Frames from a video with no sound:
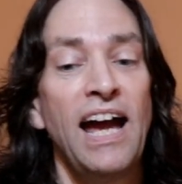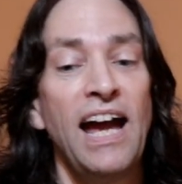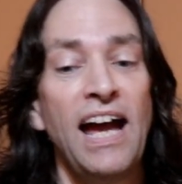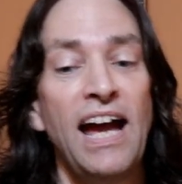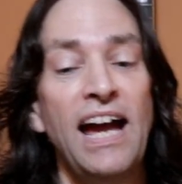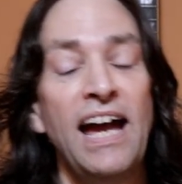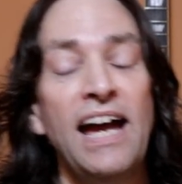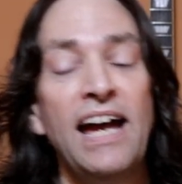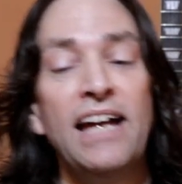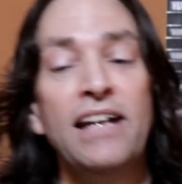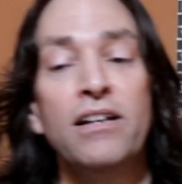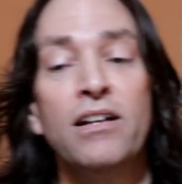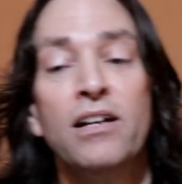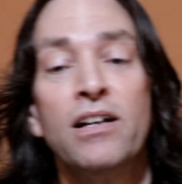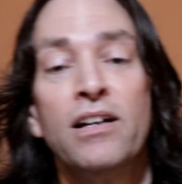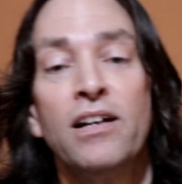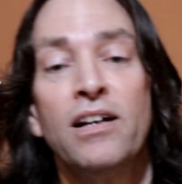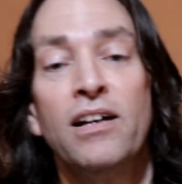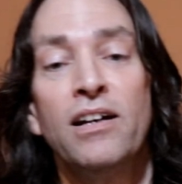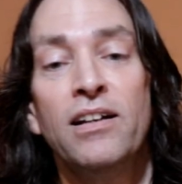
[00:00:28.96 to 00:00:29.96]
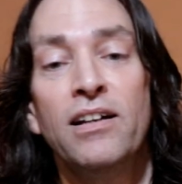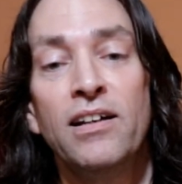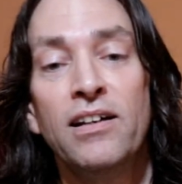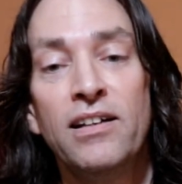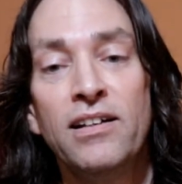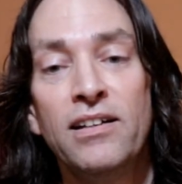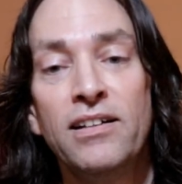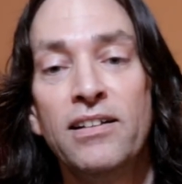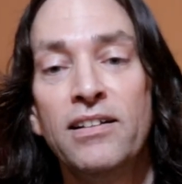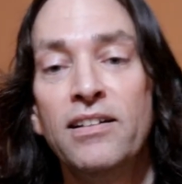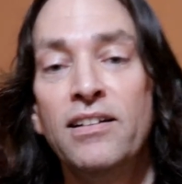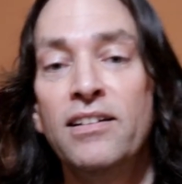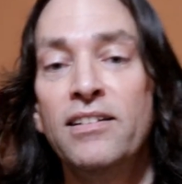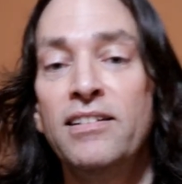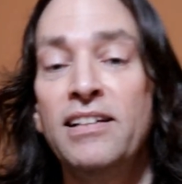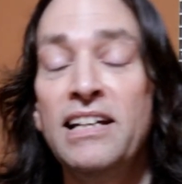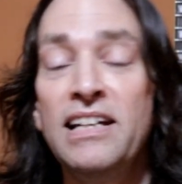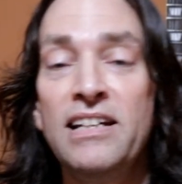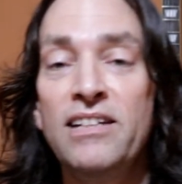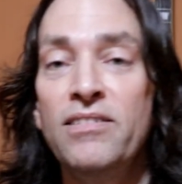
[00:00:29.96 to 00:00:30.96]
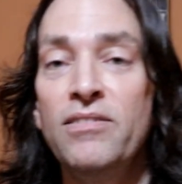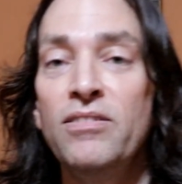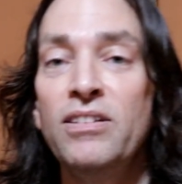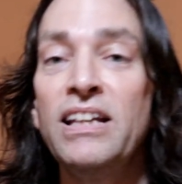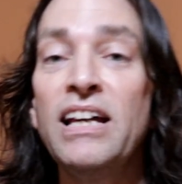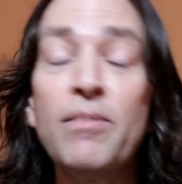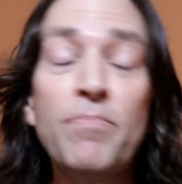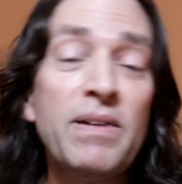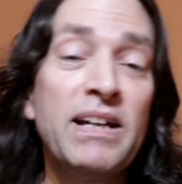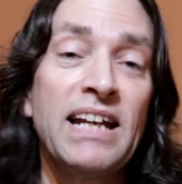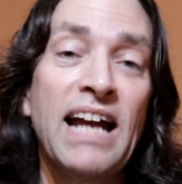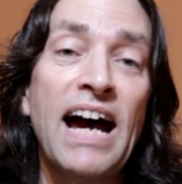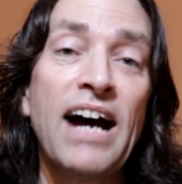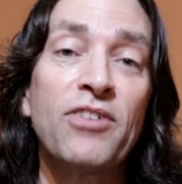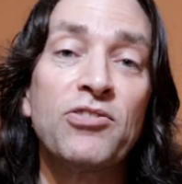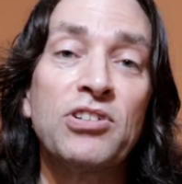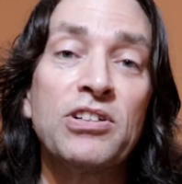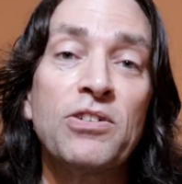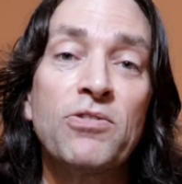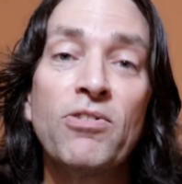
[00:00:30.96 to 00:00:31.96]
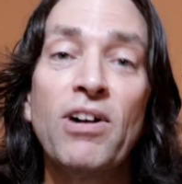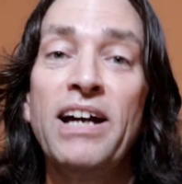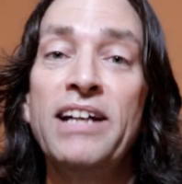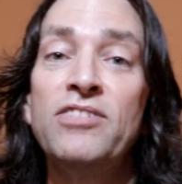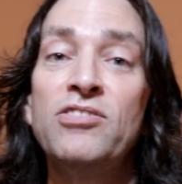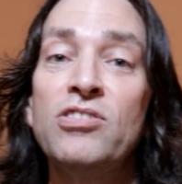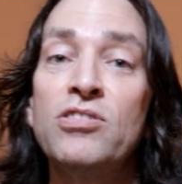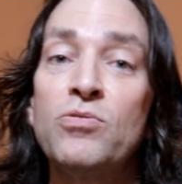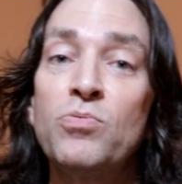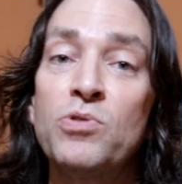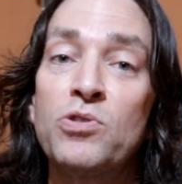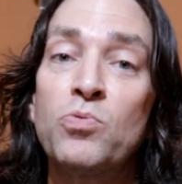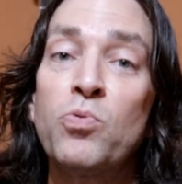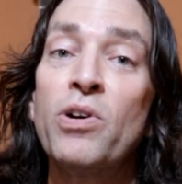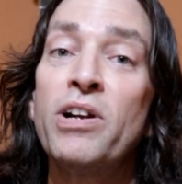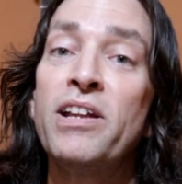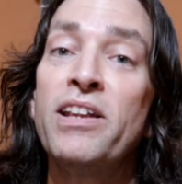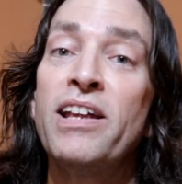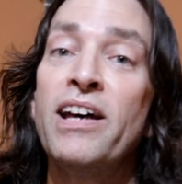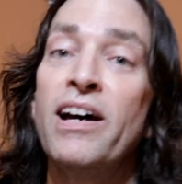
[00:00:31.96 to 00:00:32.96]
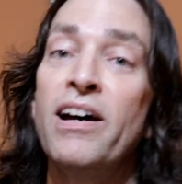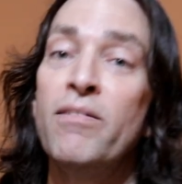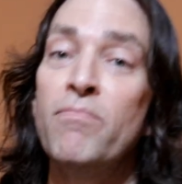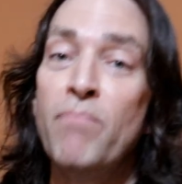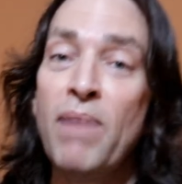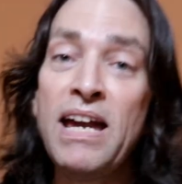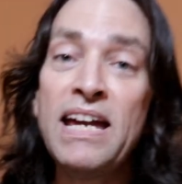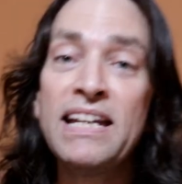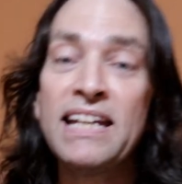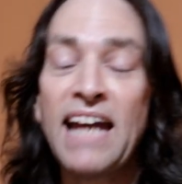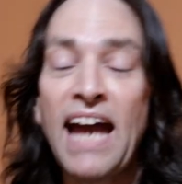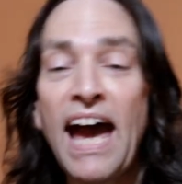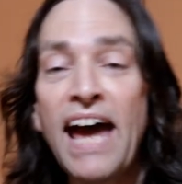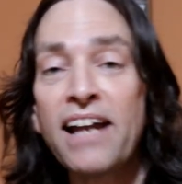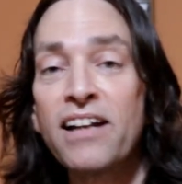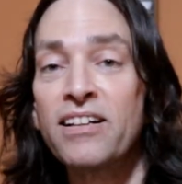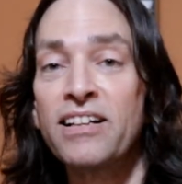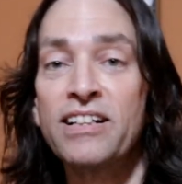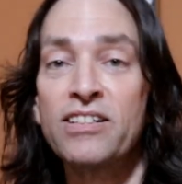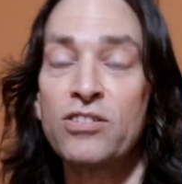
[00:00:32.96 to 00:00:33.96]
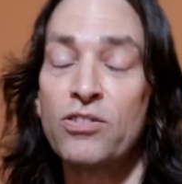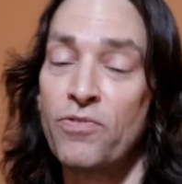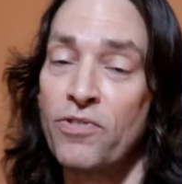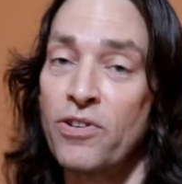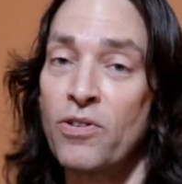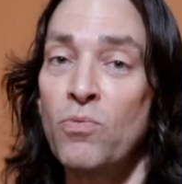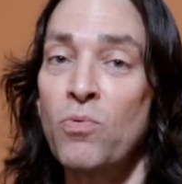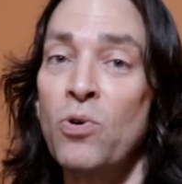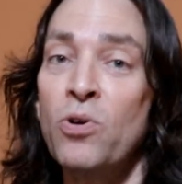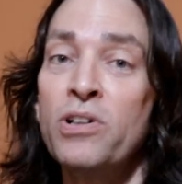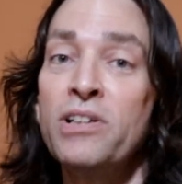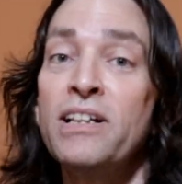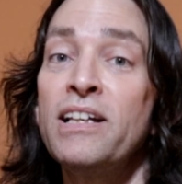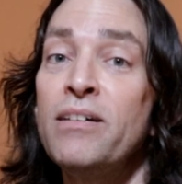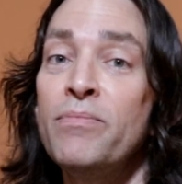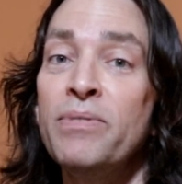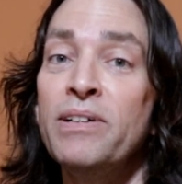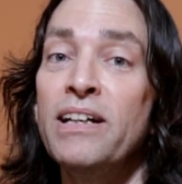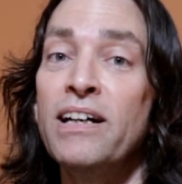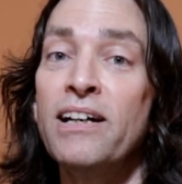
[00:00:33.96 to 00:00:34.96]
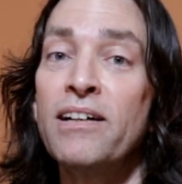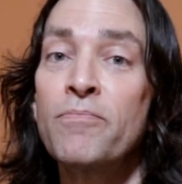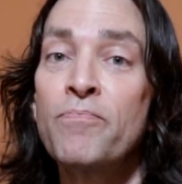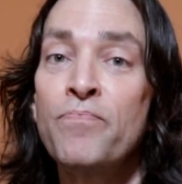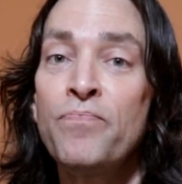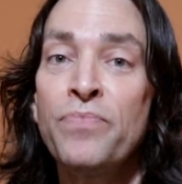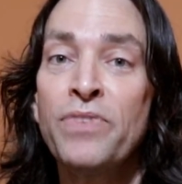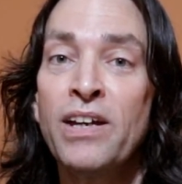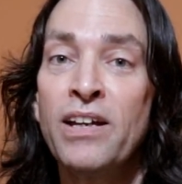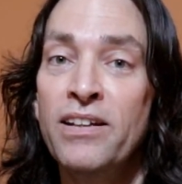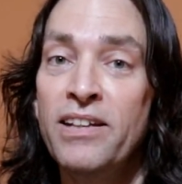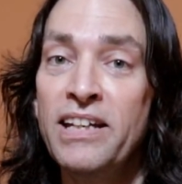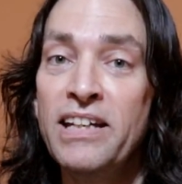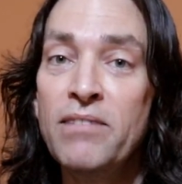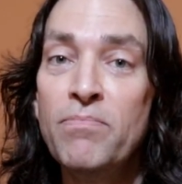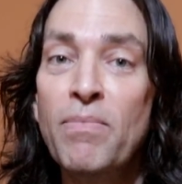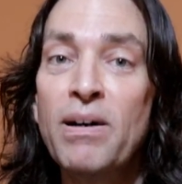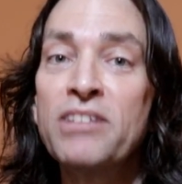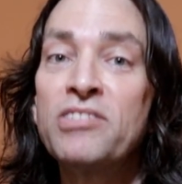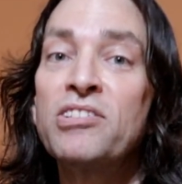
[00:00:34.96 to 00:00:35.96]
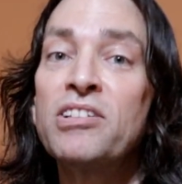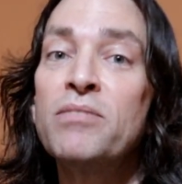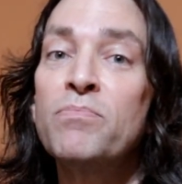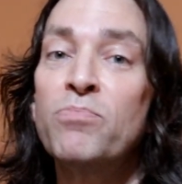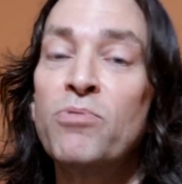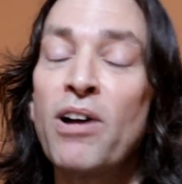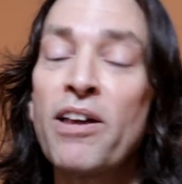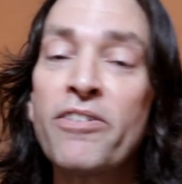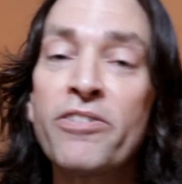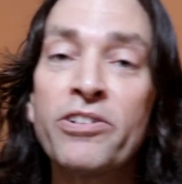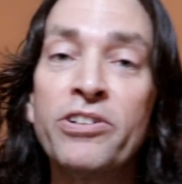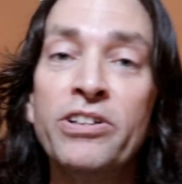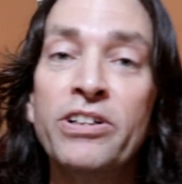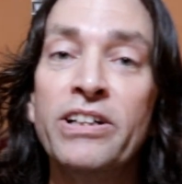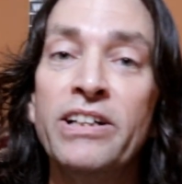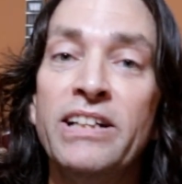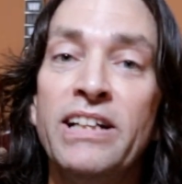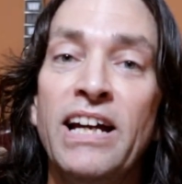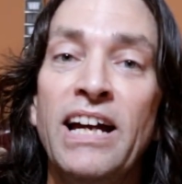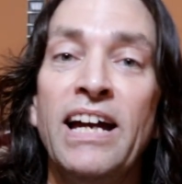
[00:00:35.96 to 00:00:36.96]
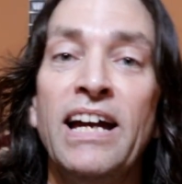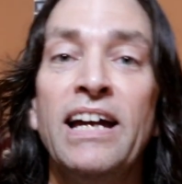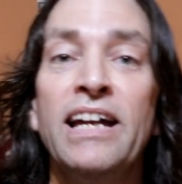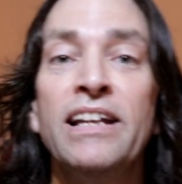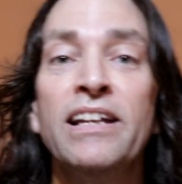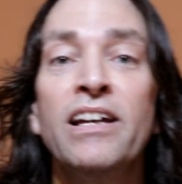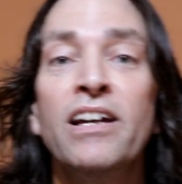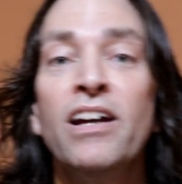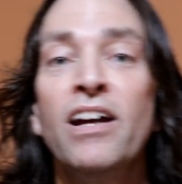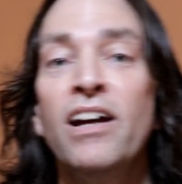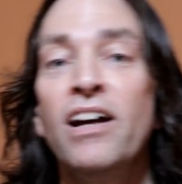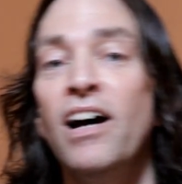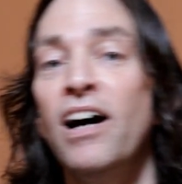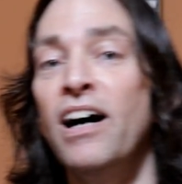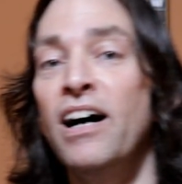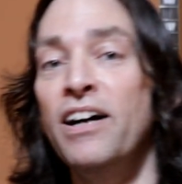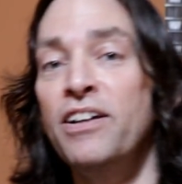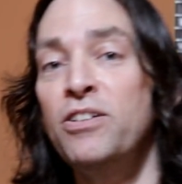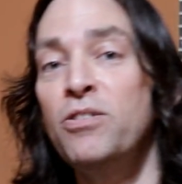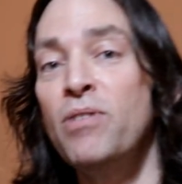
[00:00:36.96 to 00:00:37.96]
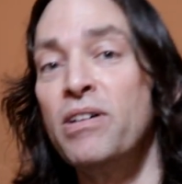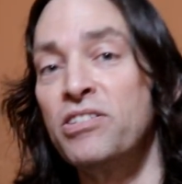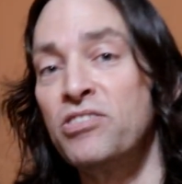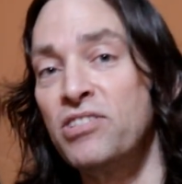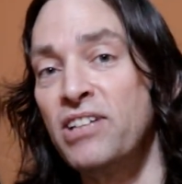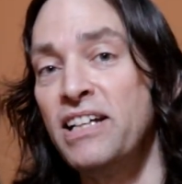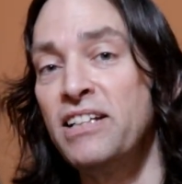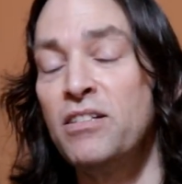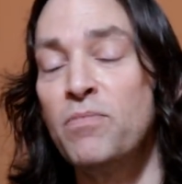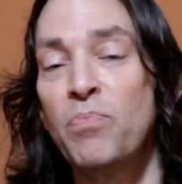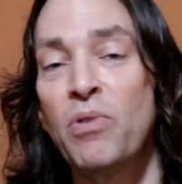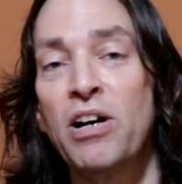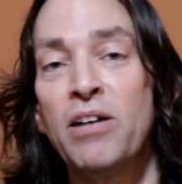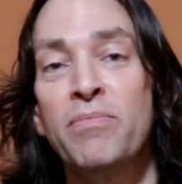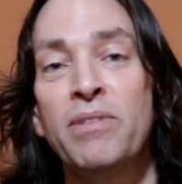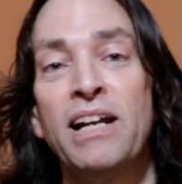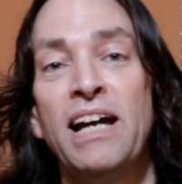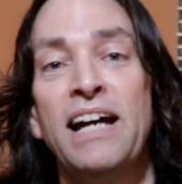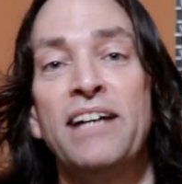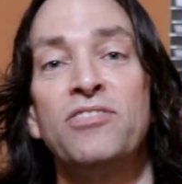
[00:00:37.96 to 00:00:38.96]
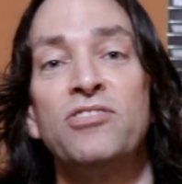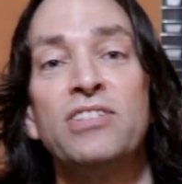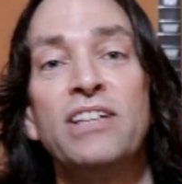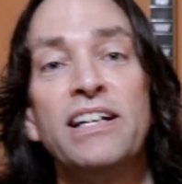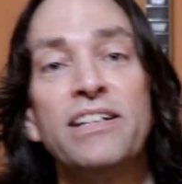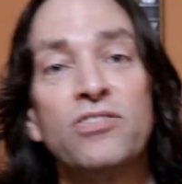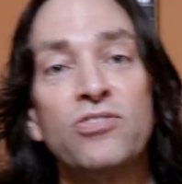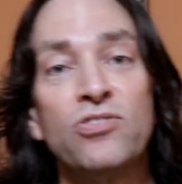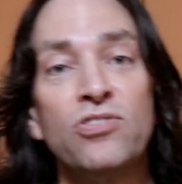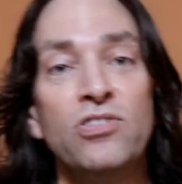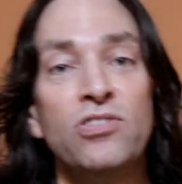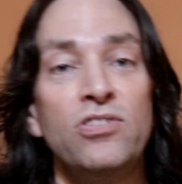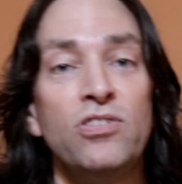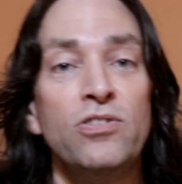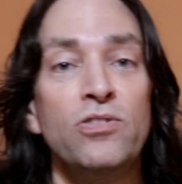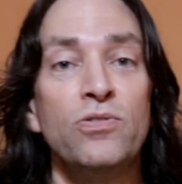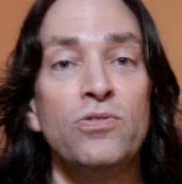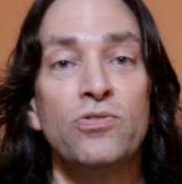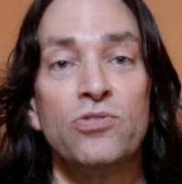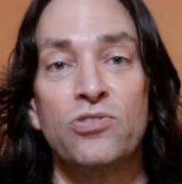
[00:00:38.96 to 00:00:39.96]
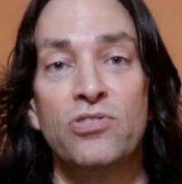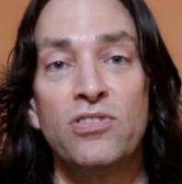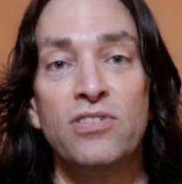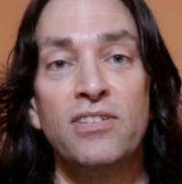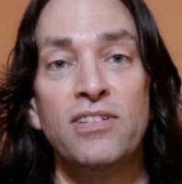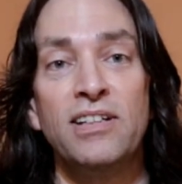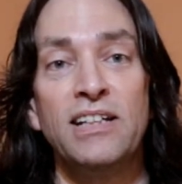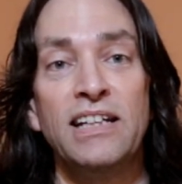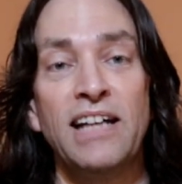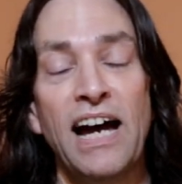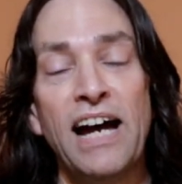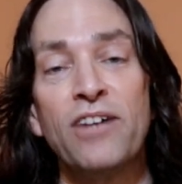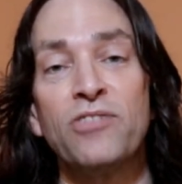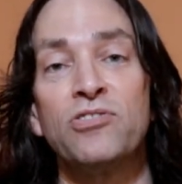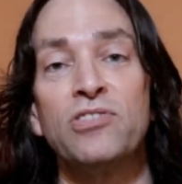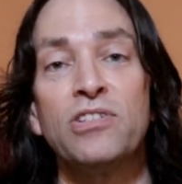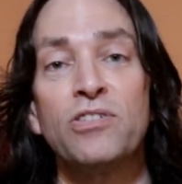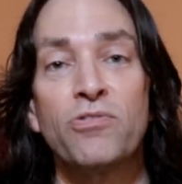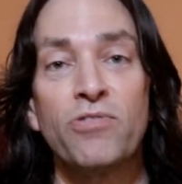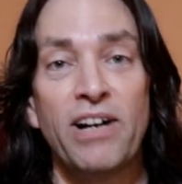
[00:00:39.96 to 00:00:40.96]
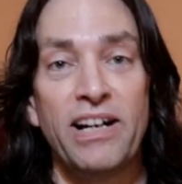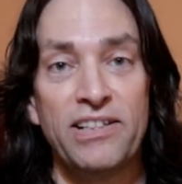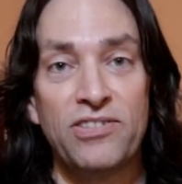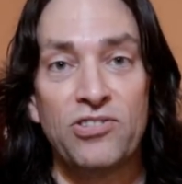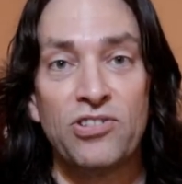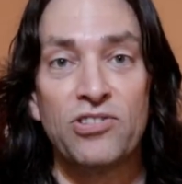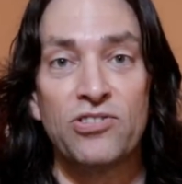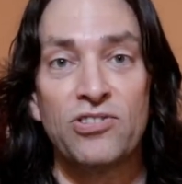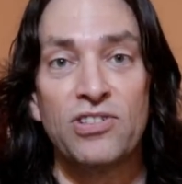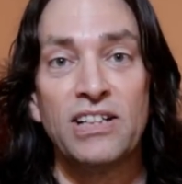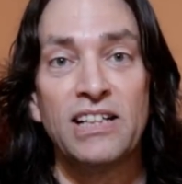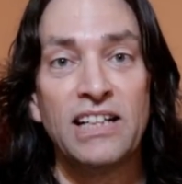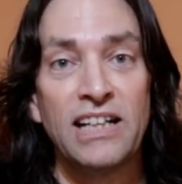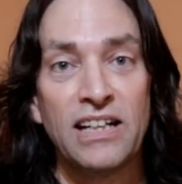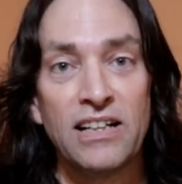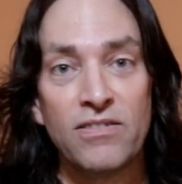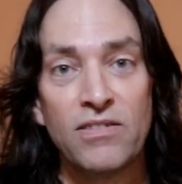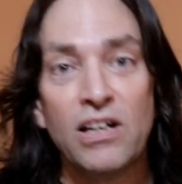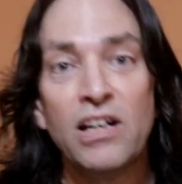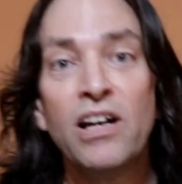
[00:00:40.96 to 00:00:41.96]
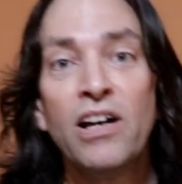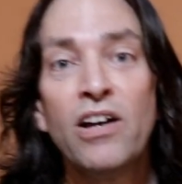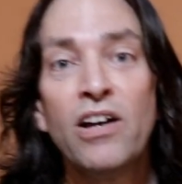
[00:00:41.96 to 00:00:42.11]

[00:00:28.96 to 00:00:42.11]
and the Libyan housing crisis was one of the main catalysts for the war in Libya. The Muslim Brotherhood and U.S. State Department assets used the housing crisis to get